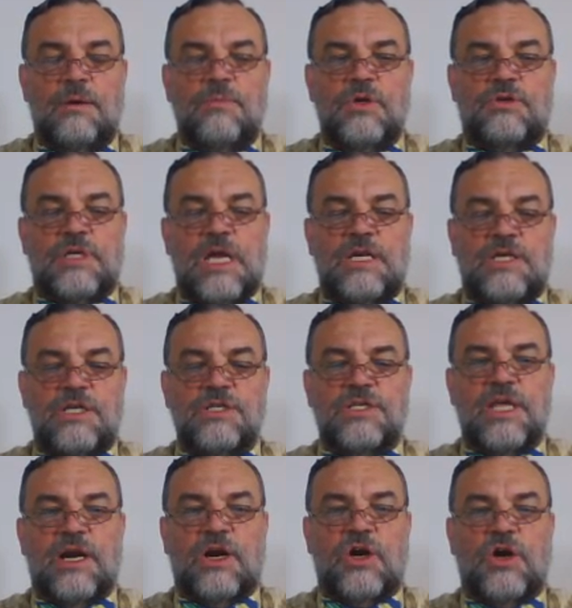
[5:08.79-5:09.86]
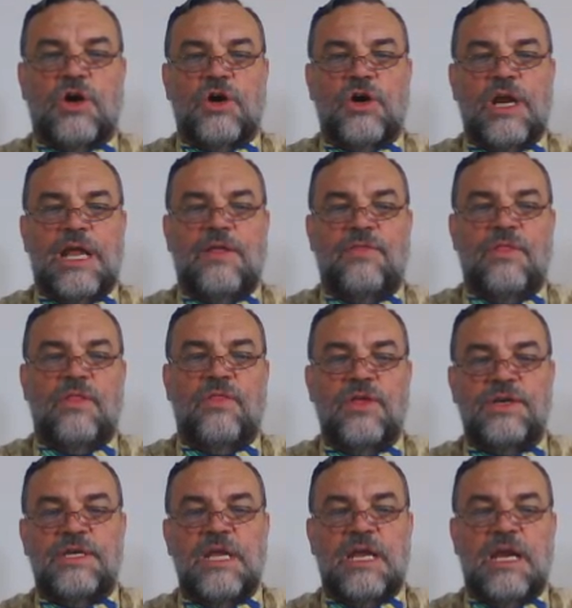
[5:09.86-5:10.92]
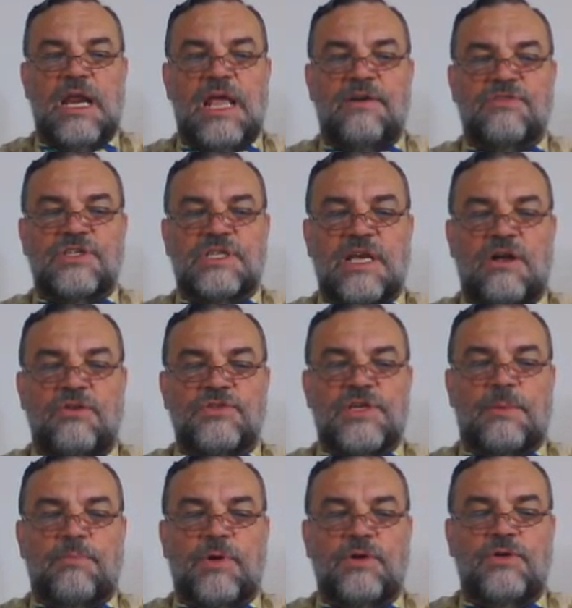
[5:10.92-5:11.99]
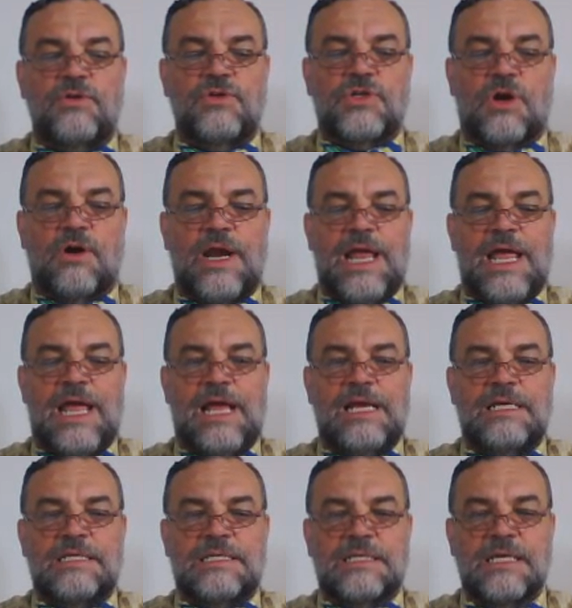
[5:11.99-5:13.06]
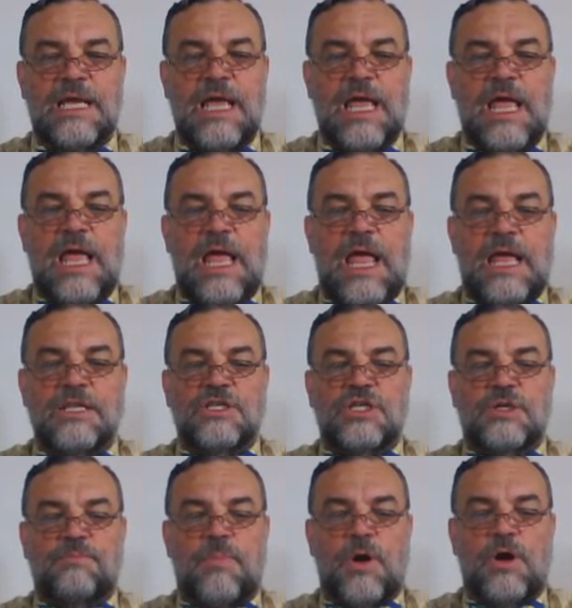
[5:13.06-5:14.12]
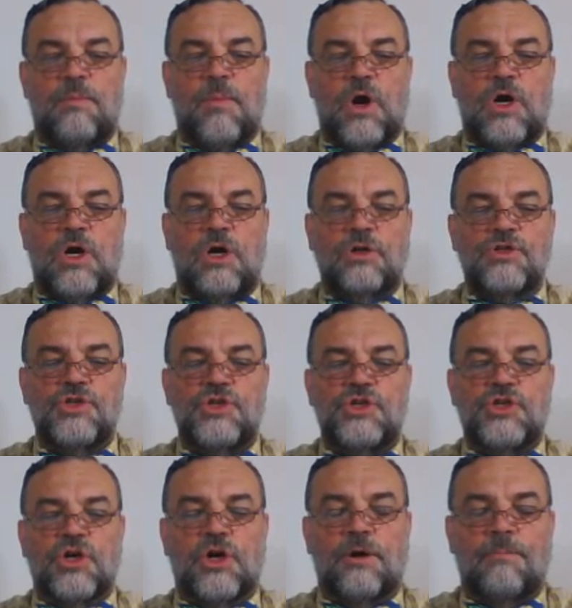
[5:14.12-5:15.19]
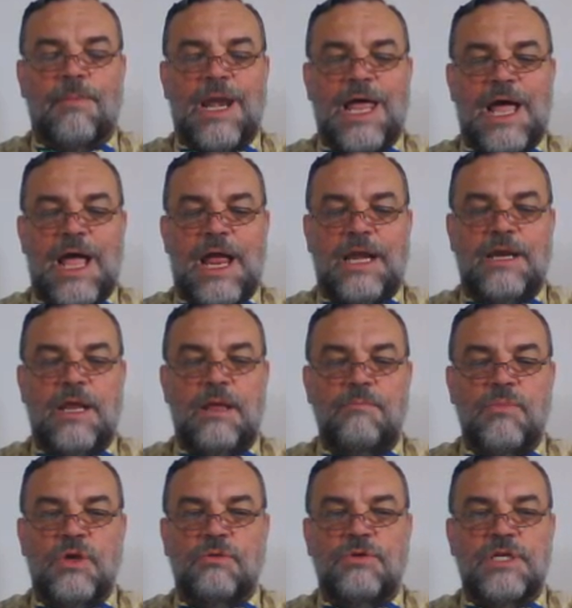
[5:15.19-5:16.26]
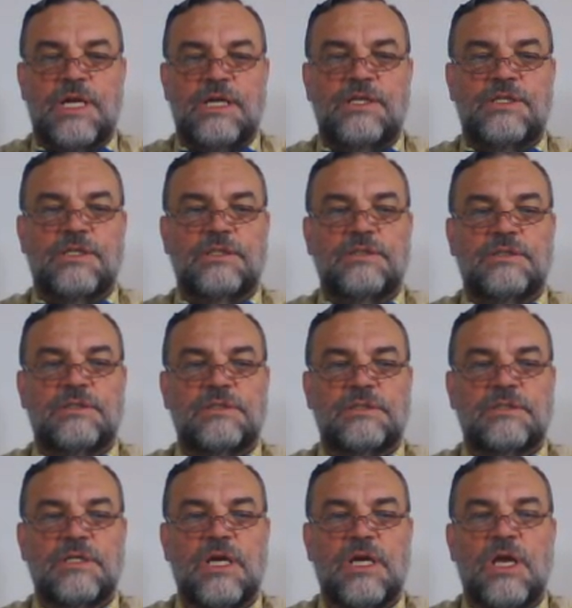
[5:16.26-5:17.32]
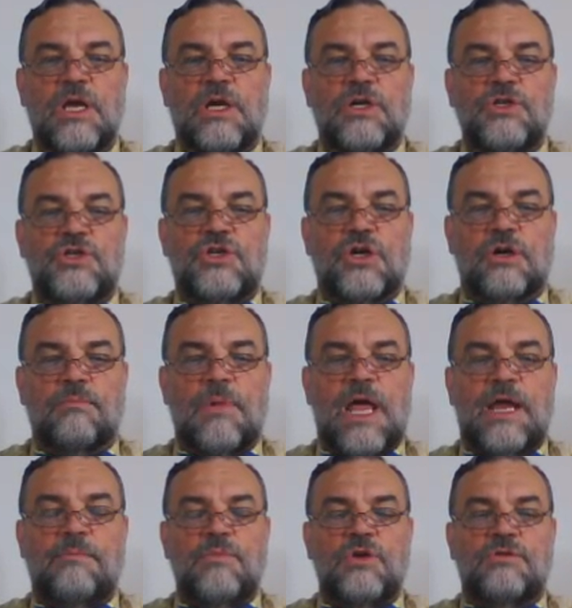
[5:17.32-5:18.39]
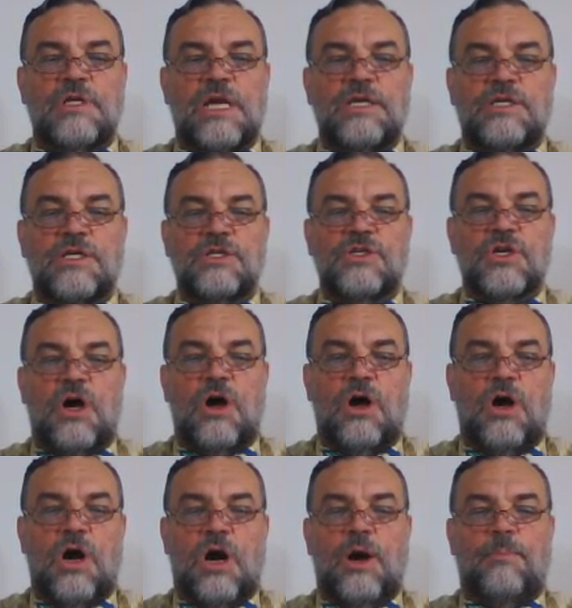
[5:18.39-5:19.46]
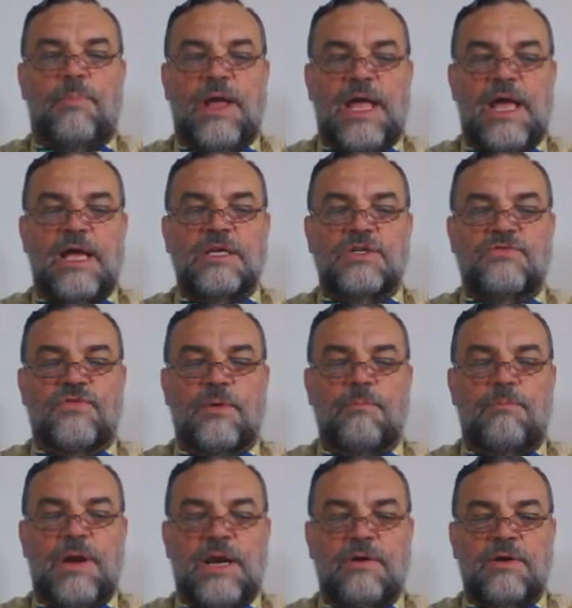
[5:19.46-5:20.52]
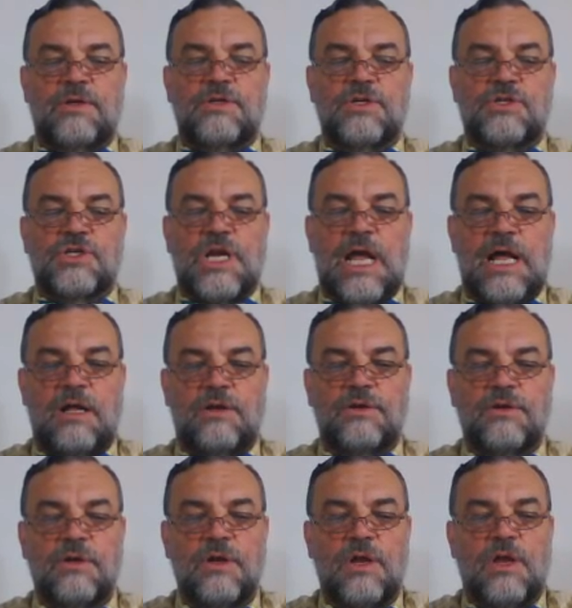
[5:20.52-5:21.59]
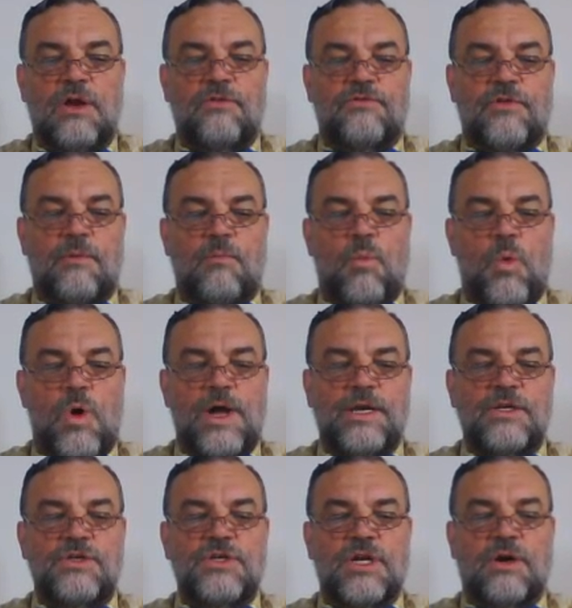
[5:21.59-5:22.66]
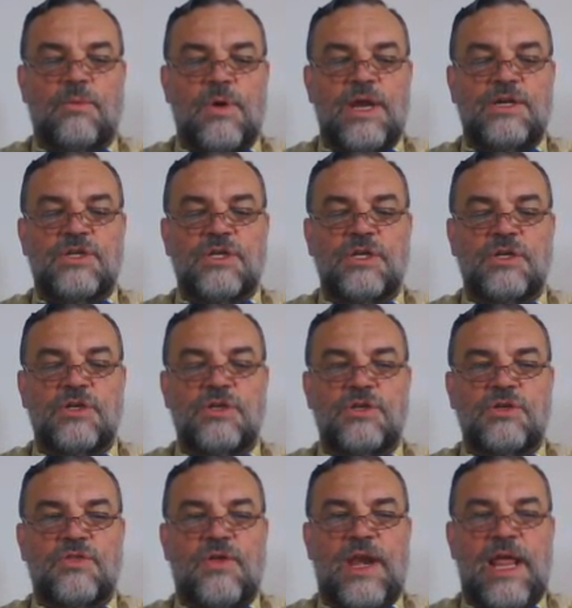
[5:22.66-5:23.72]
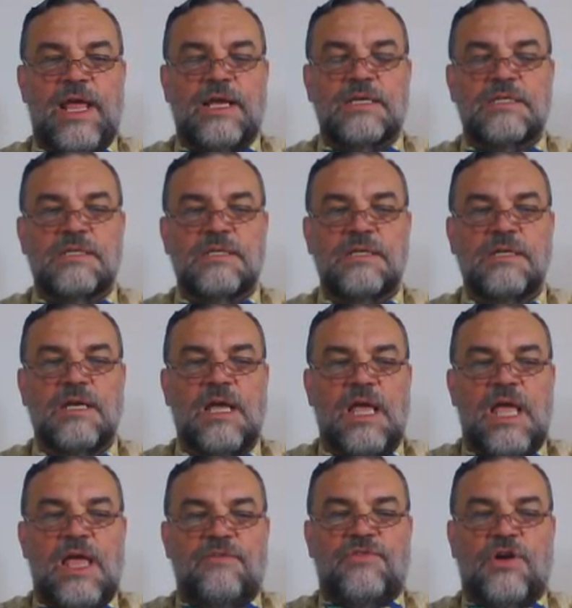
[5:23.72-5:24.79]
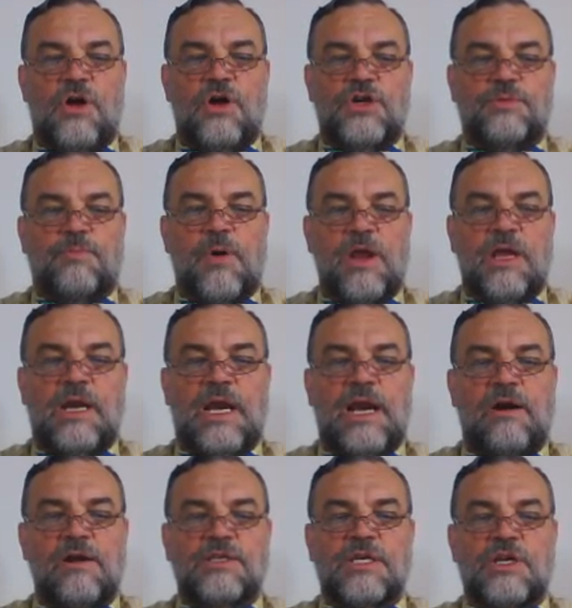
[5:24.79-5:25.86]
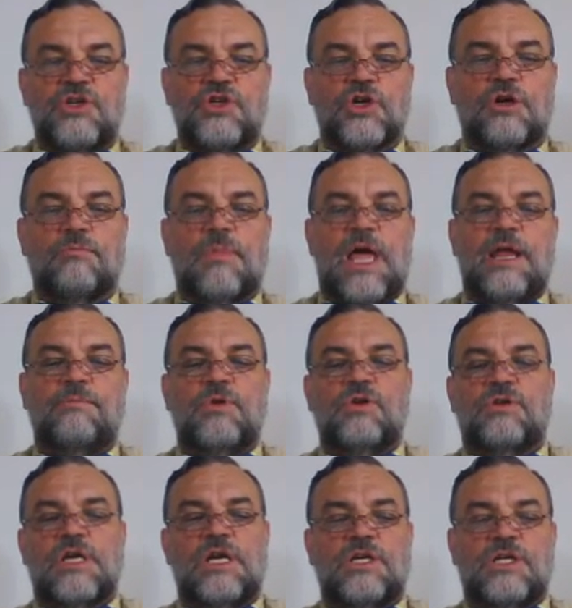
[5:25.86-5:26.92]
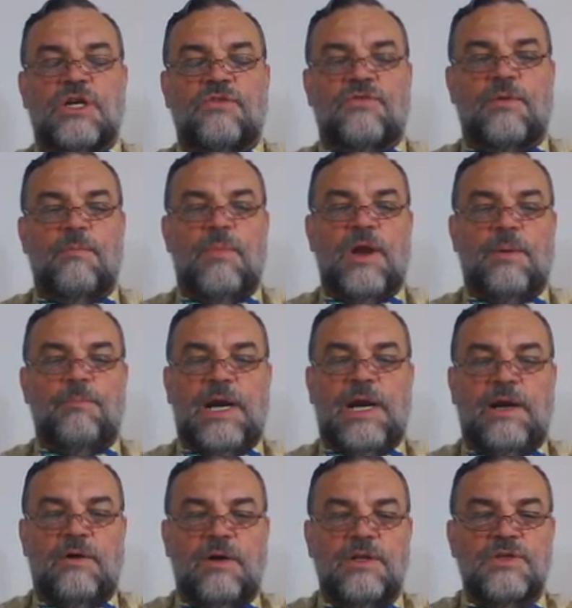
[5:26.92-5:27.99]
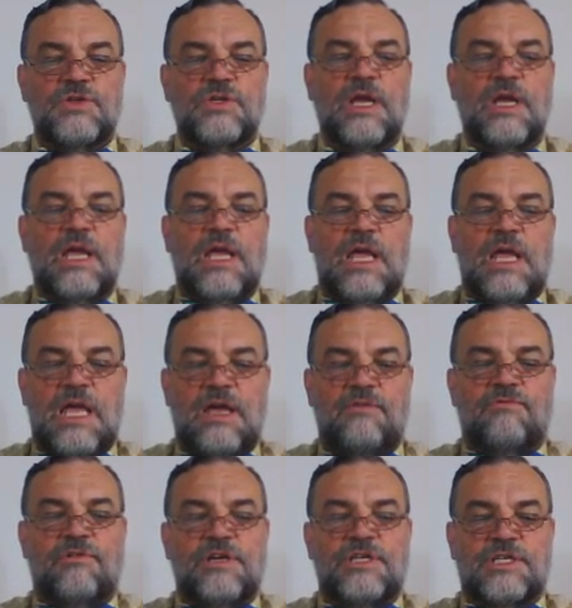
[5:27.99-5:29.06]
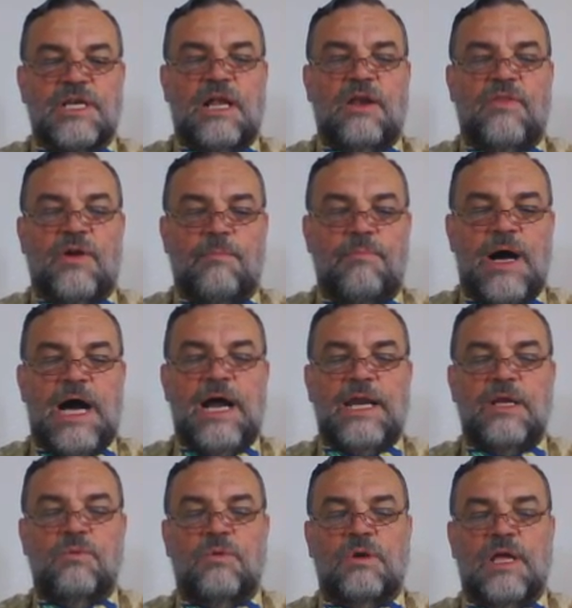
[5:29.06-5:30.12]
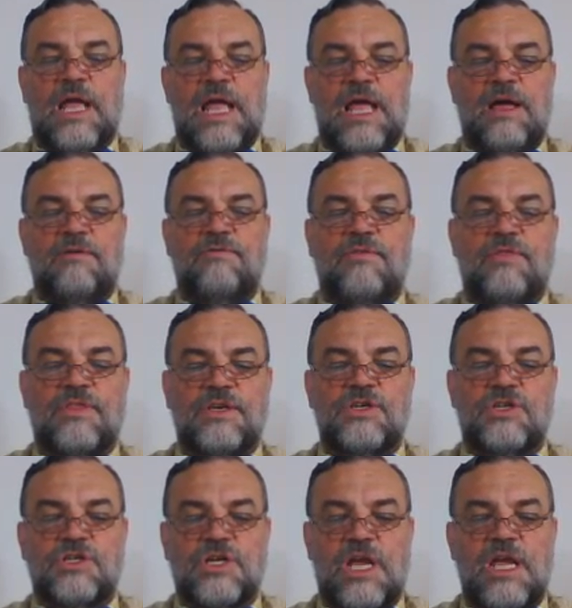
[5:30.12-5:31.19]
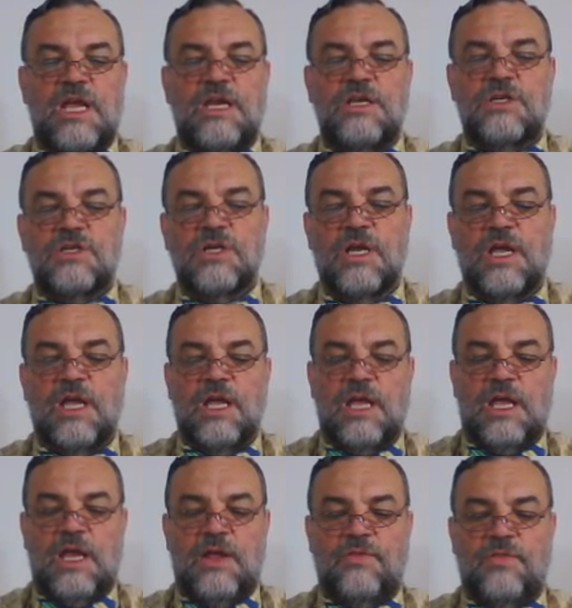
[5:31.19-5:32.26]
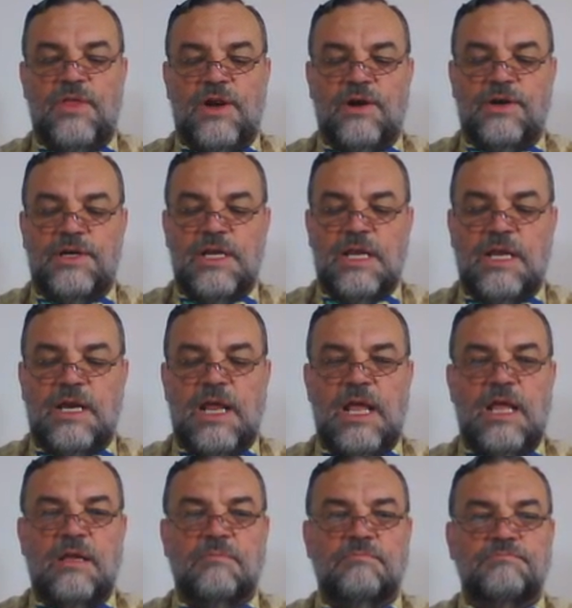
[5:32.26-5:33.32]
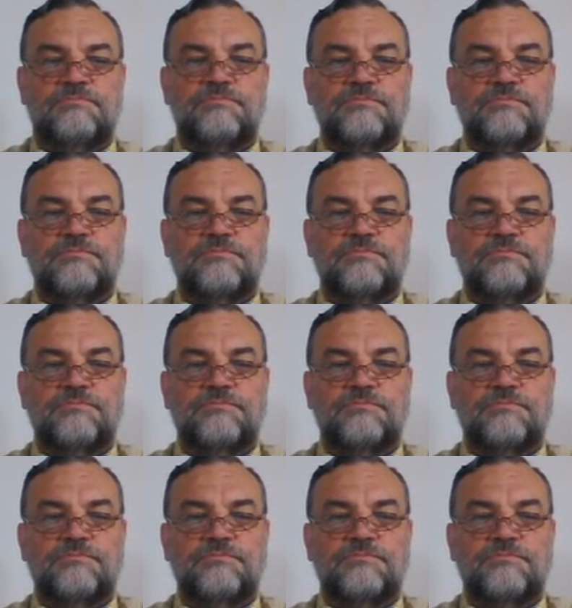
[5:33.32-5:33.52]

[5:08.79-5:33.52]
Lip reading: Mutations that occur in the DNA of cells that produce our eggs and sperm are called germline mutations. Germline mutations are passed from parent to child, from one generation to the next. If an offspring inherits a germline mutation from their parents, every cell in their body will have this change in their DNA.